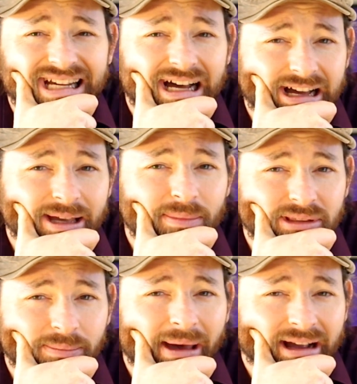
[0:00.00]
time
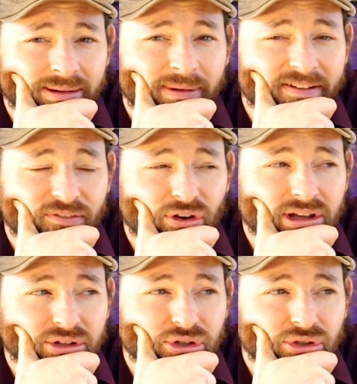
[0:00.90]
in the back of my
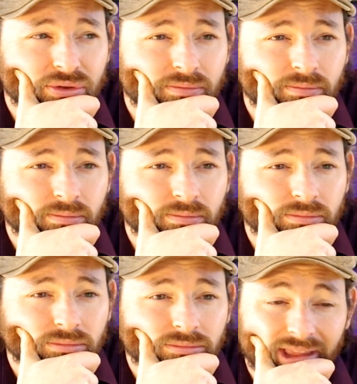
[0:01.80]
fridge.
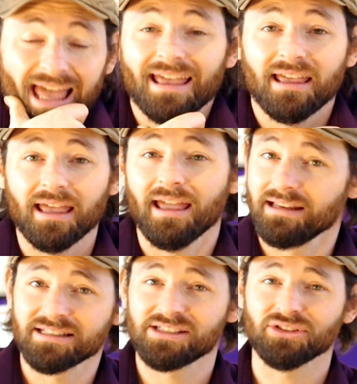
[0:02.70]

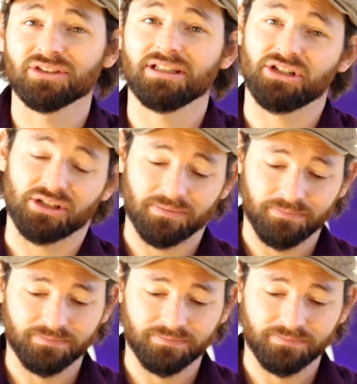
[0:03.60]
And it's still delicious.